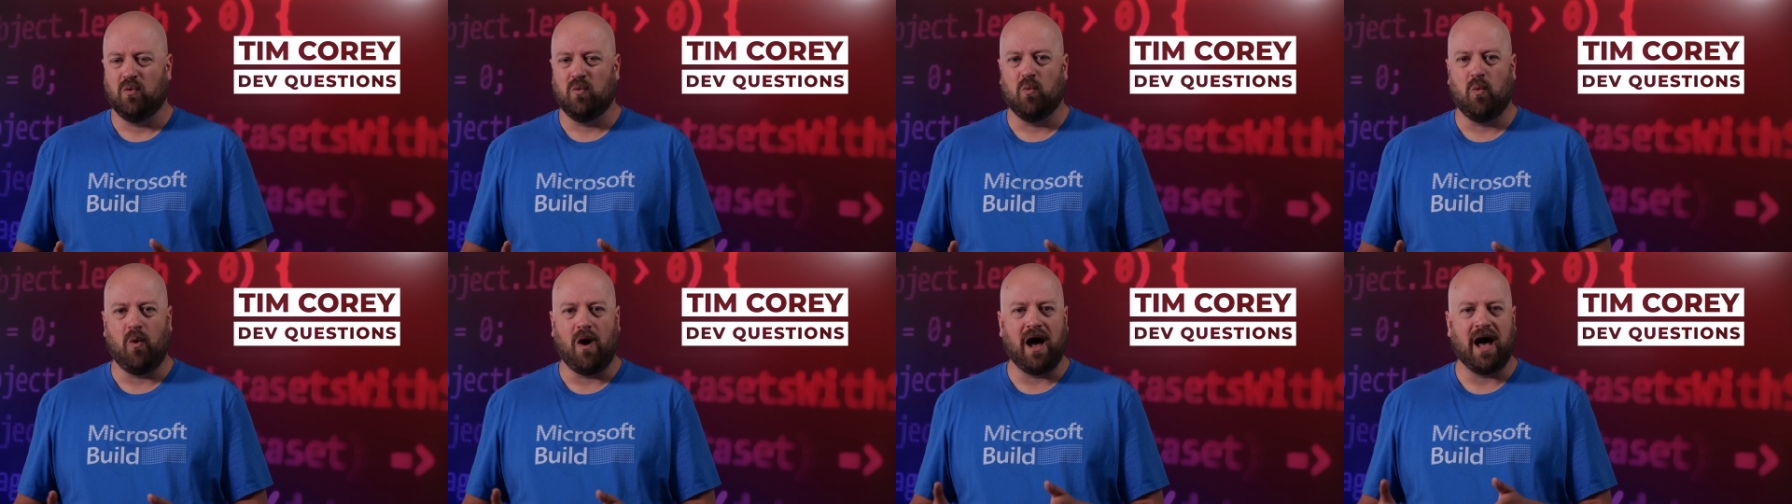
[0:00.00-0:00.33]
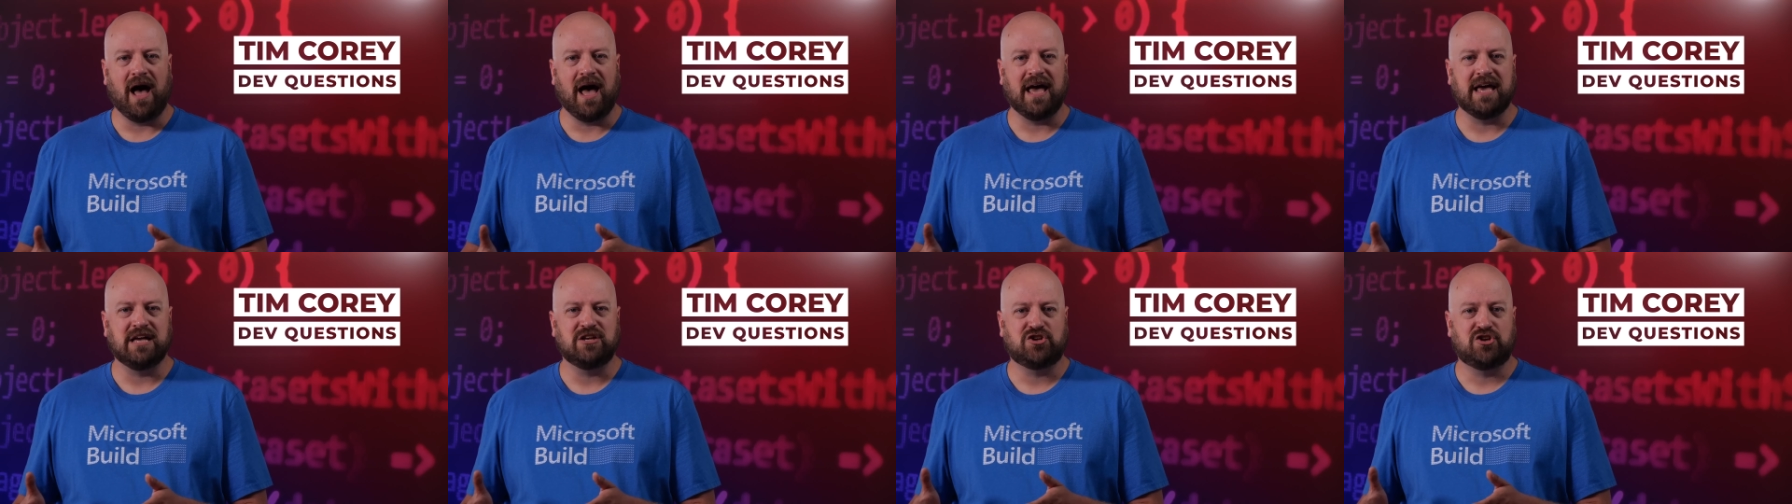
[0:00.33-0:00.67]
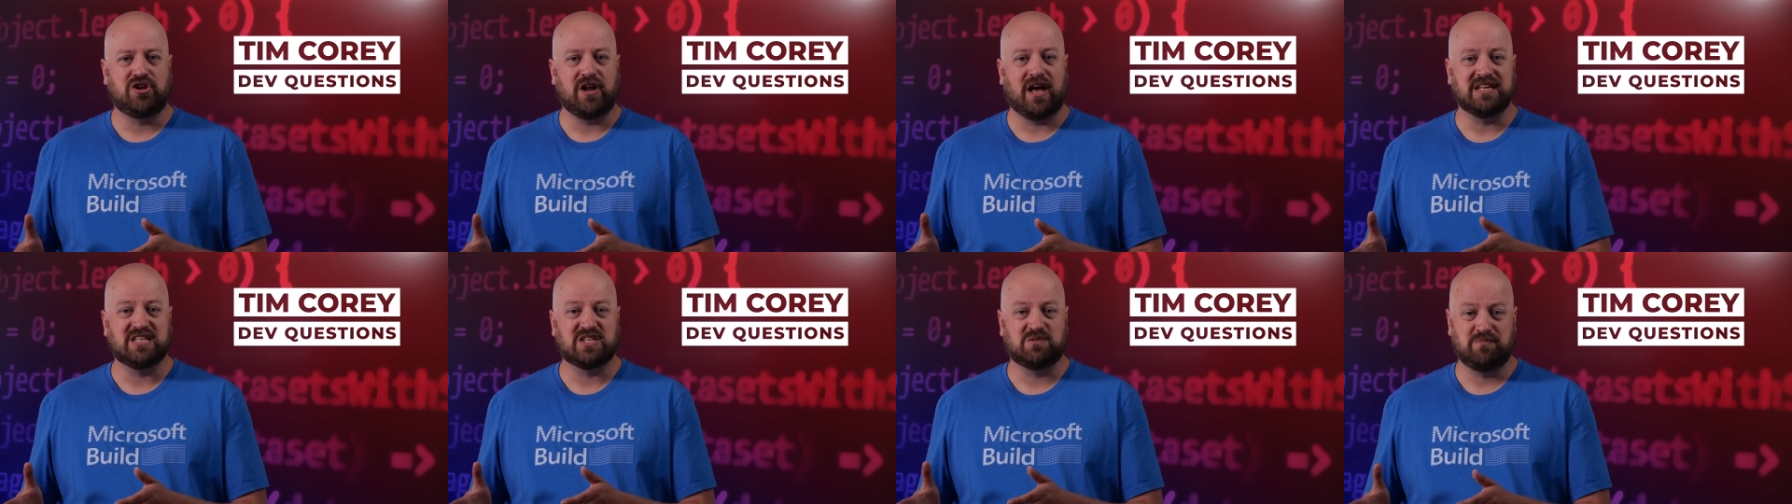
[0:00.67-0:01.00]
why
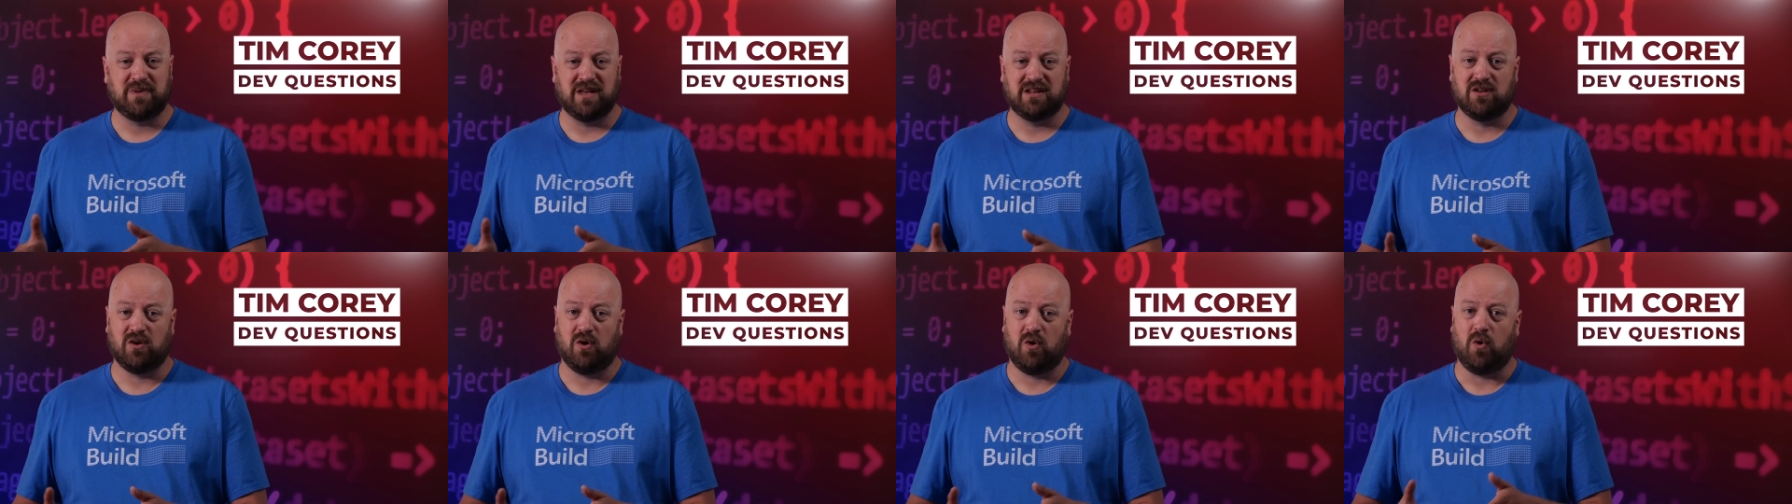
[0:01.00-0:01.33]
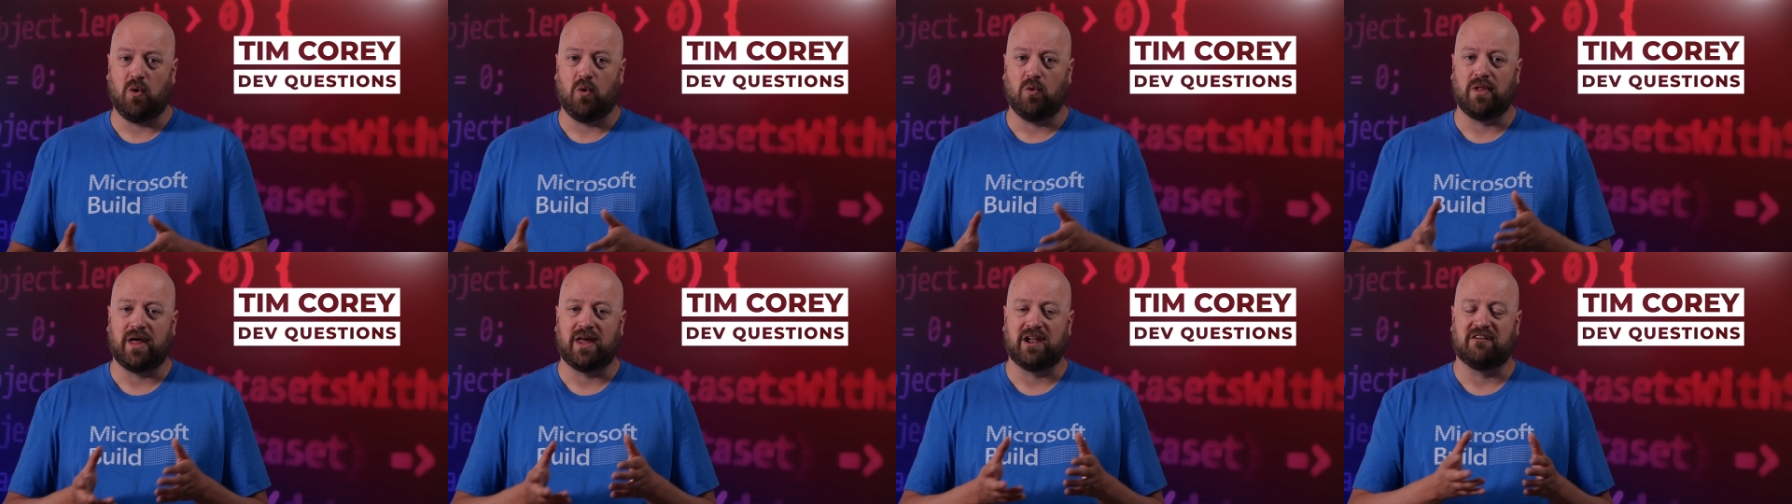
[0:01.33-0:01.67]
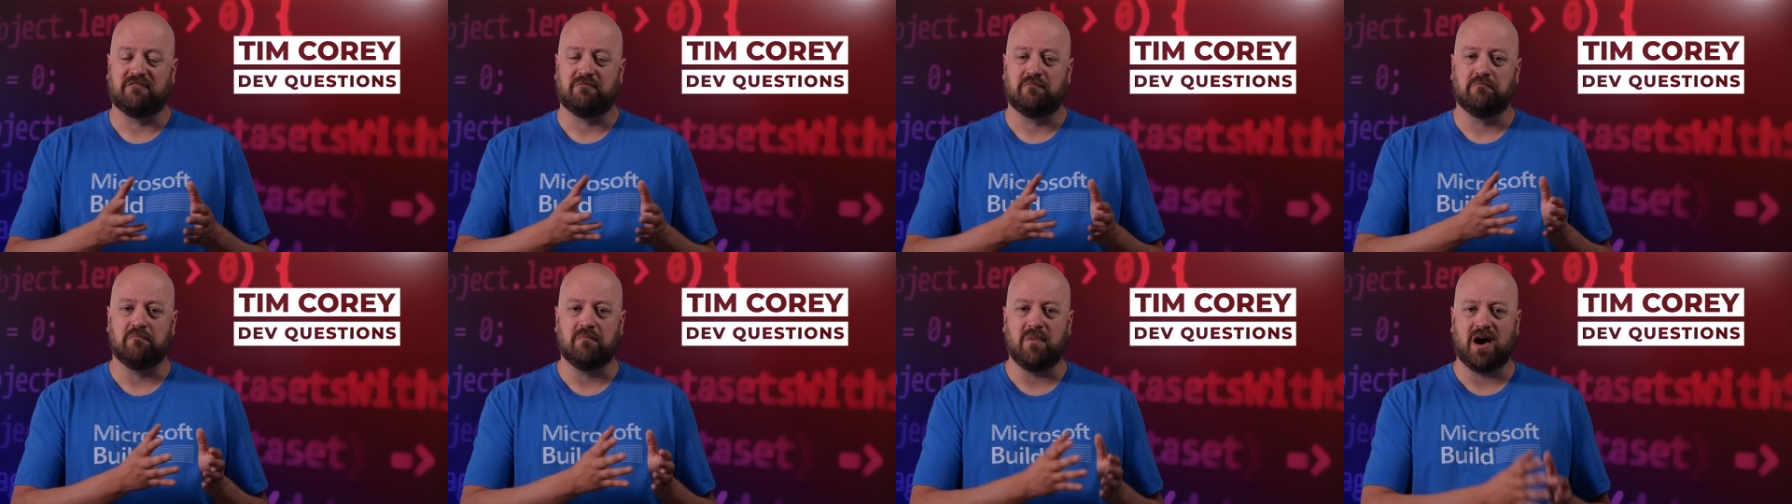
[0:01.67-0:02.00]
should I spend a whole
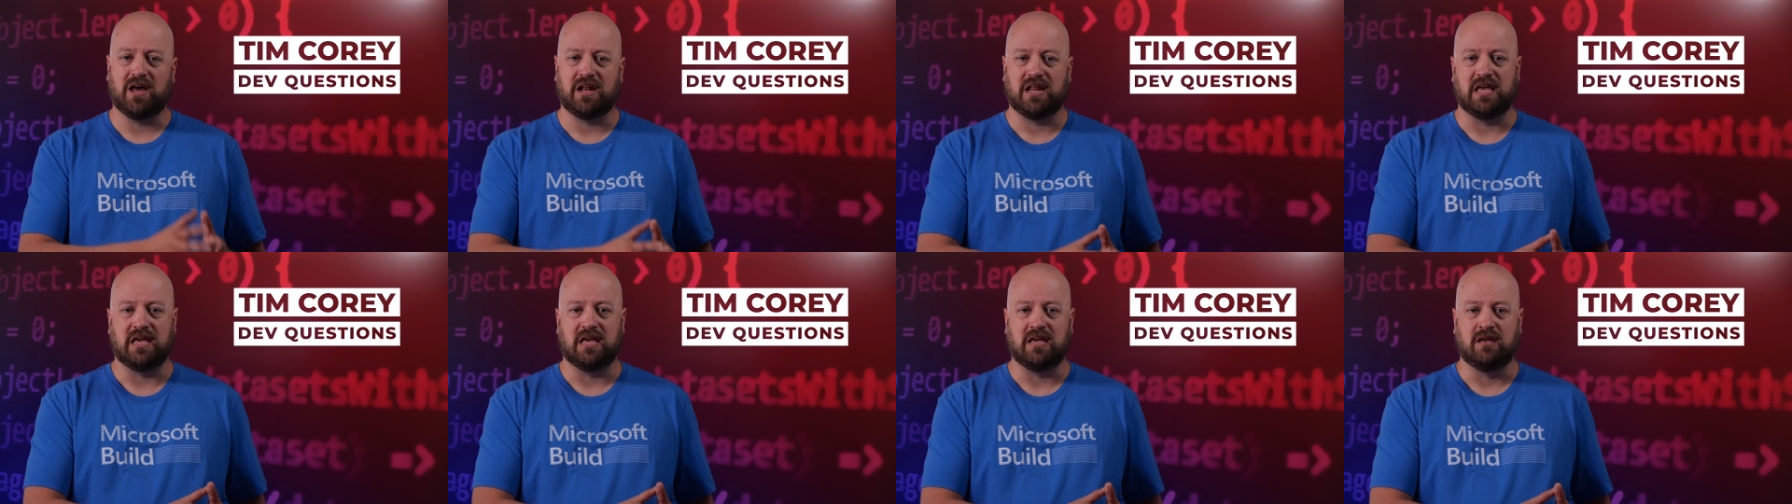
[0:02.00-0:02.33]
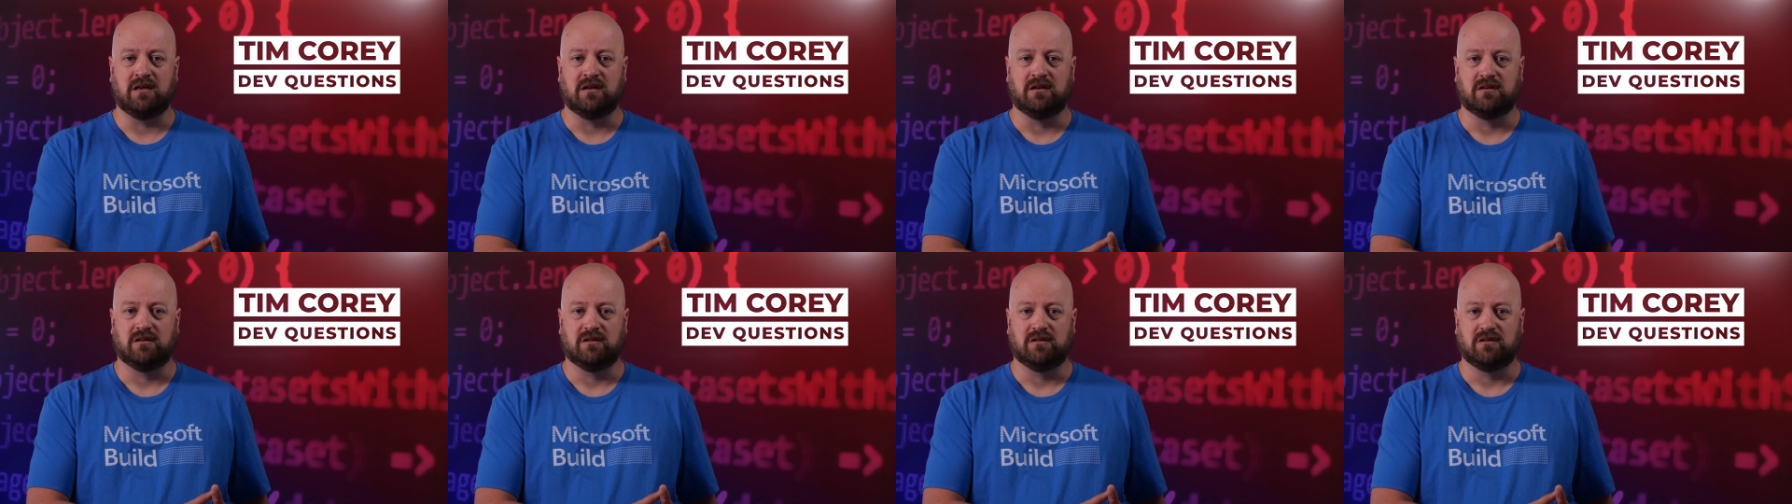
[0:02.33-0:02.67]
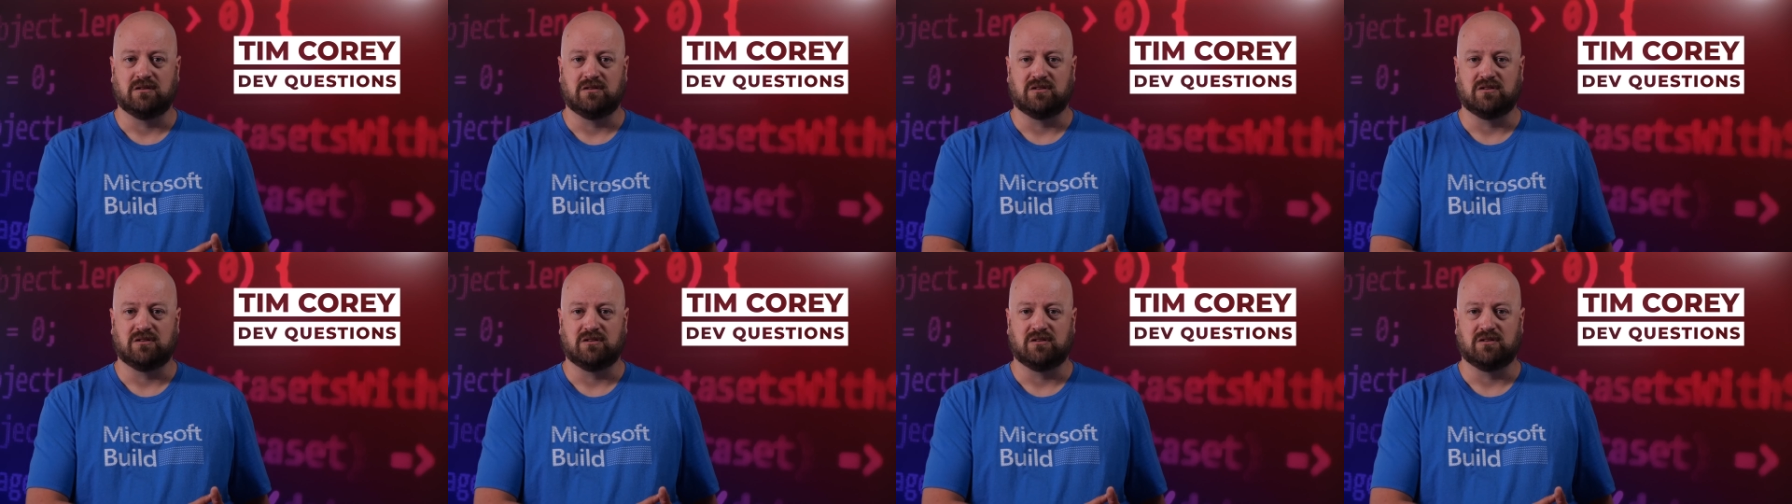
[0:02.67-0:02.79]
lot of money